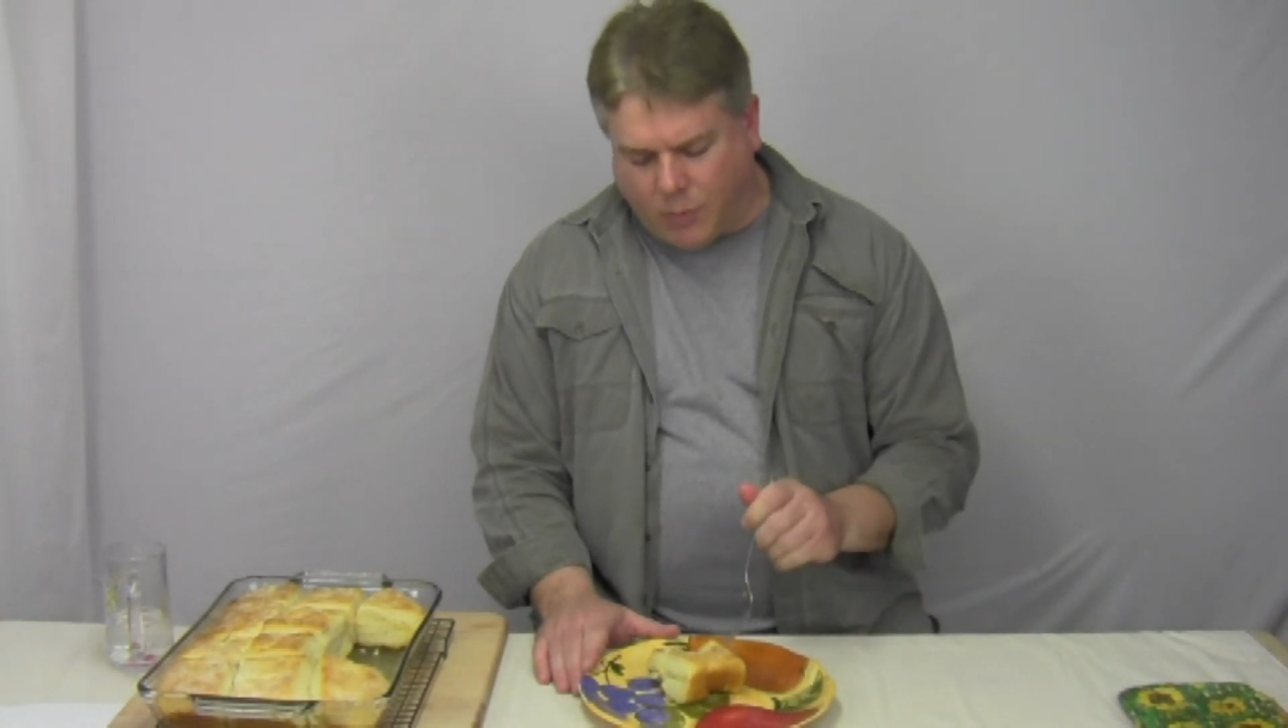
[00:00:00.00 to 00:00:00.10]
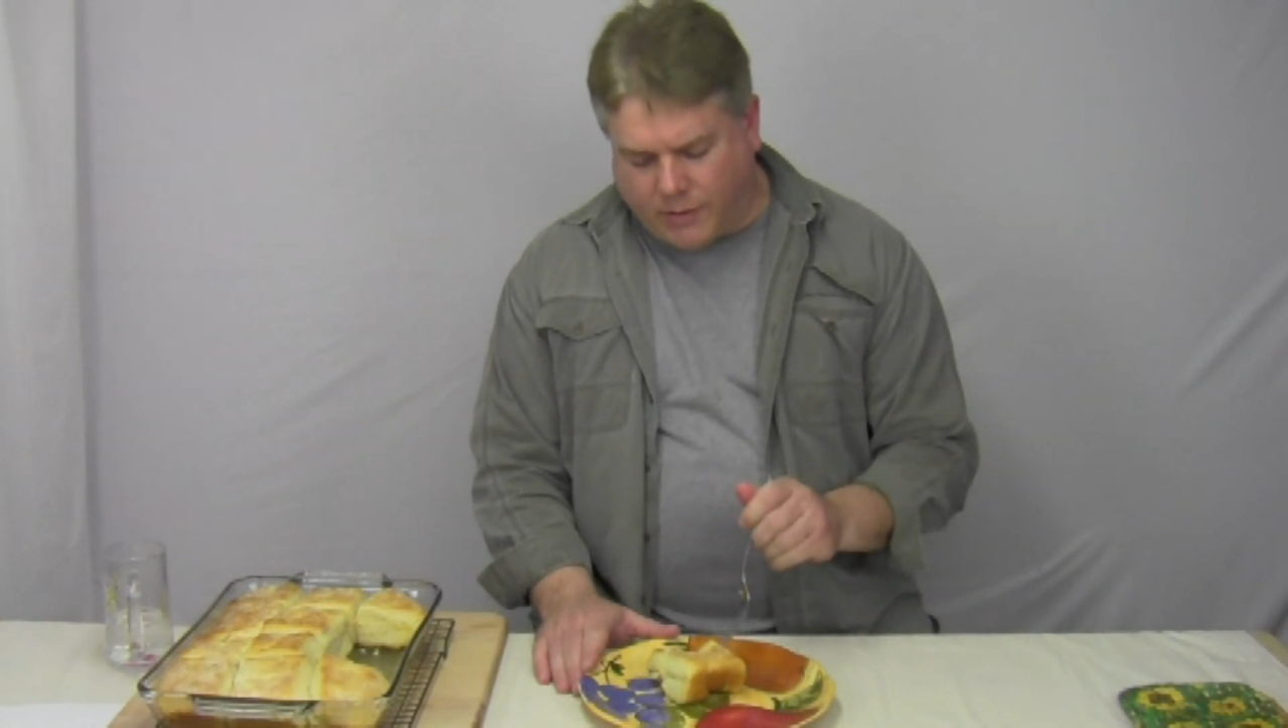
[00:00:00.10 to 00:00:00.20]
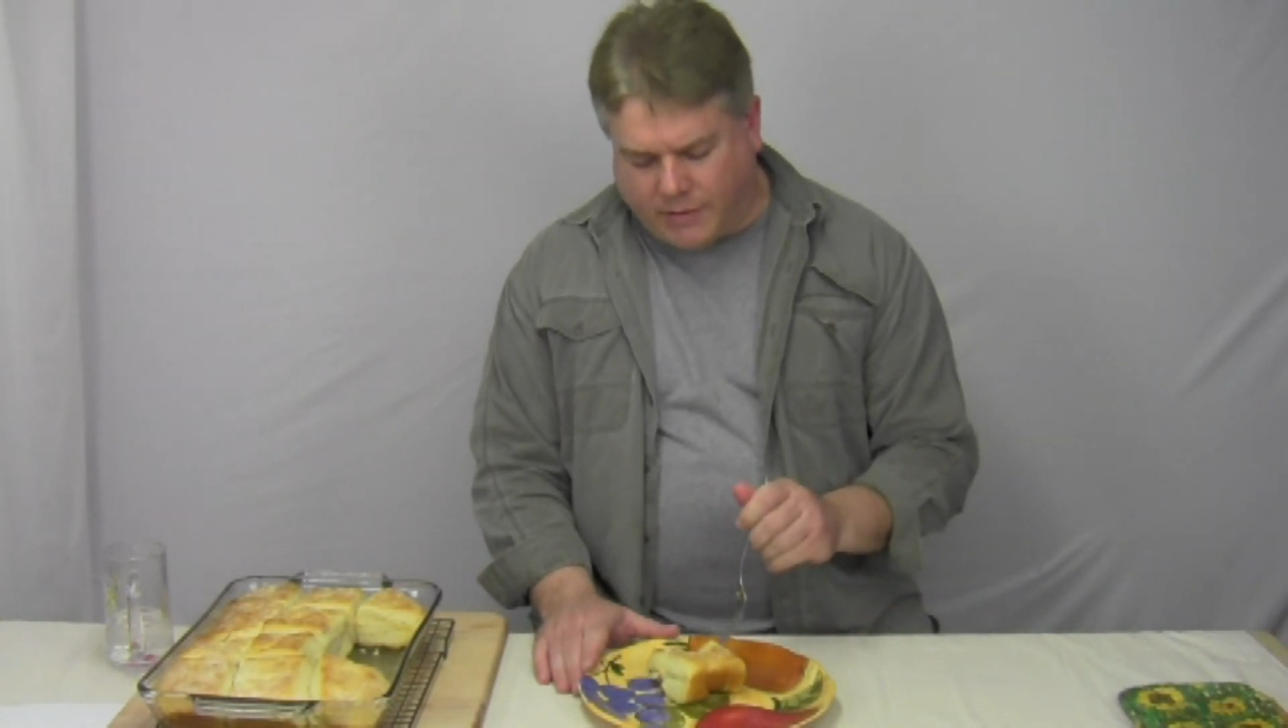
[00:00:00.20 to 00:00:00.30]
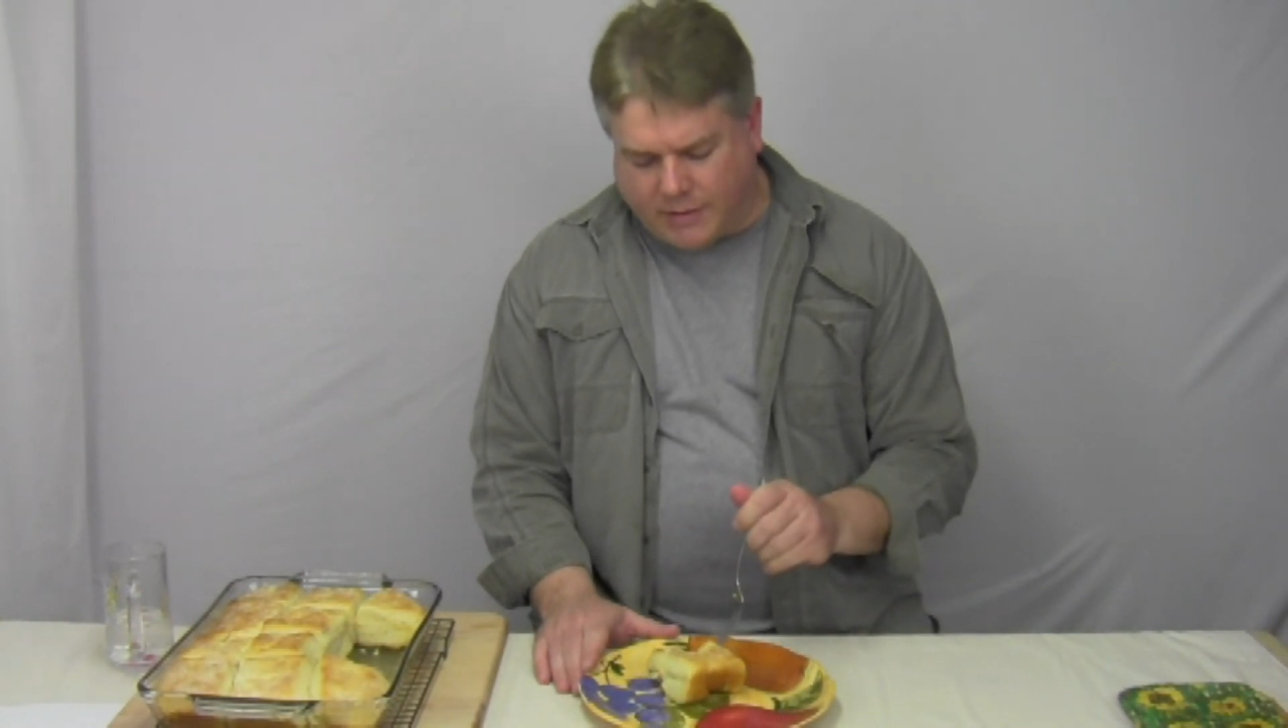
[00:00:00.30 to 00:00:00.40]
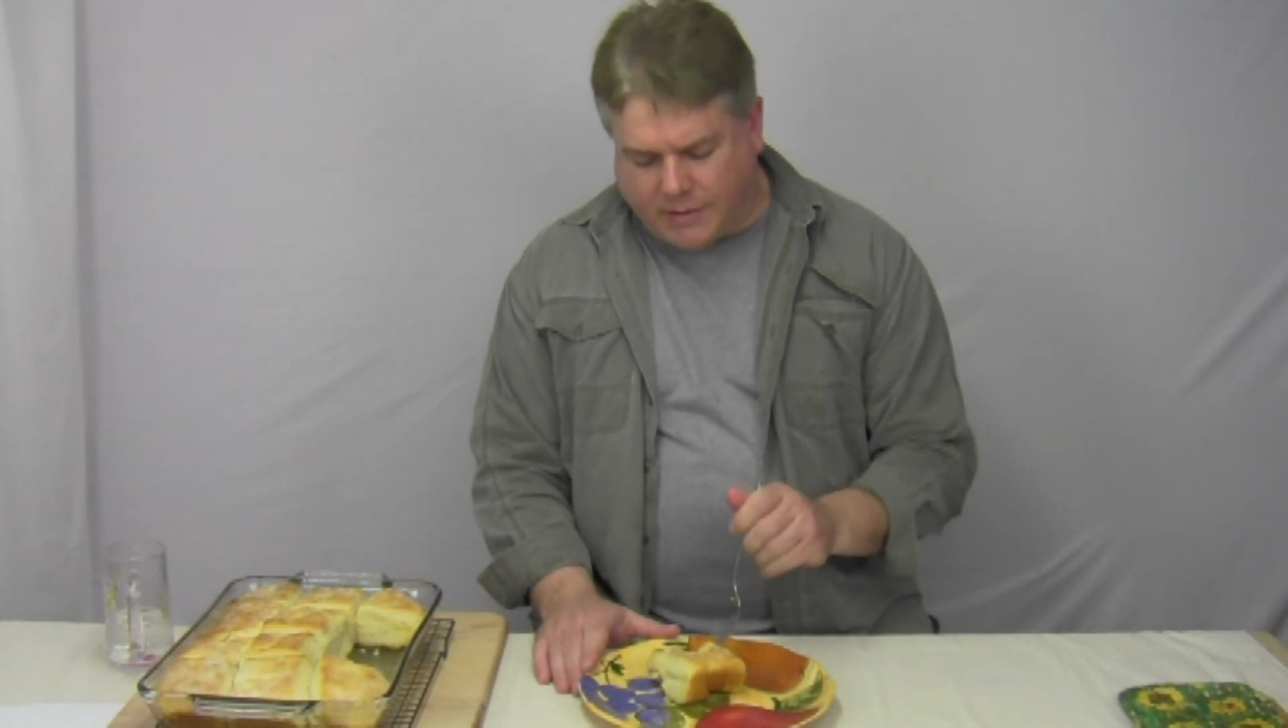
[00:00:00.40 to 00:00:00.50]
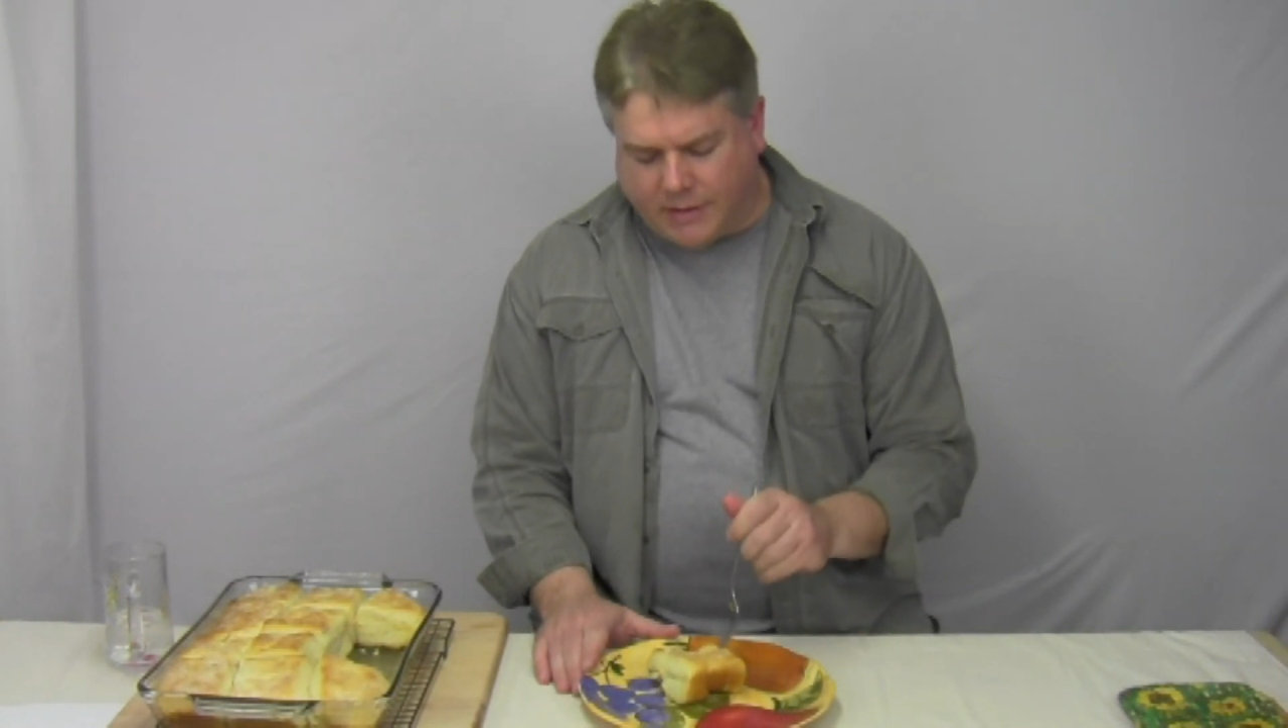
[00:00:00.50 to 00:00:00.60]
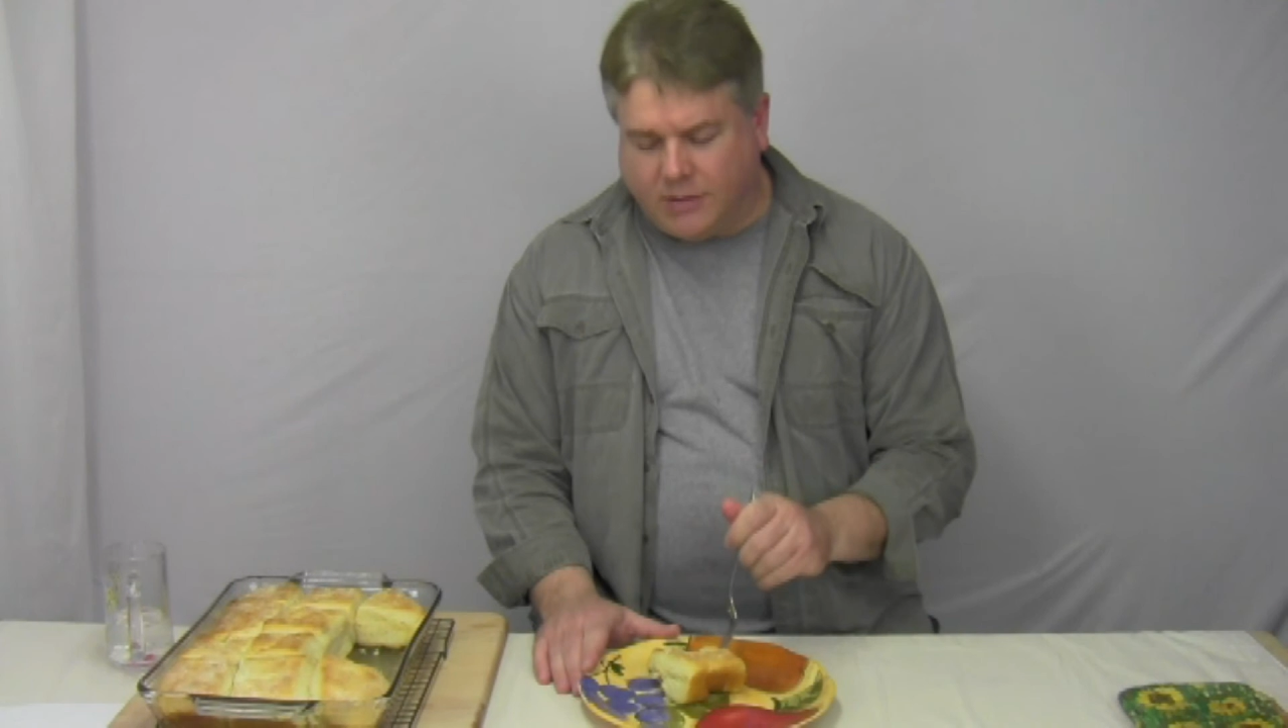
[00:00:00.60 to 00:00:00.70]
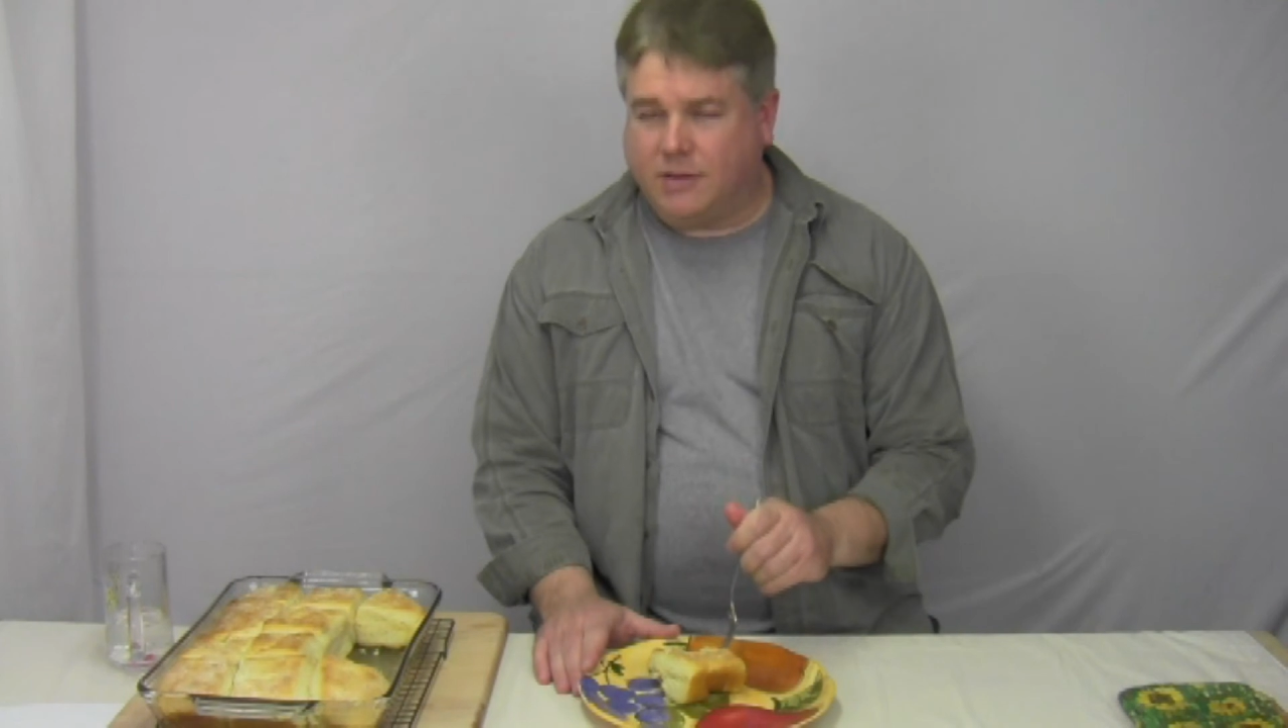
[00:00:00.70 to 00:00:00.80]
moist in the center,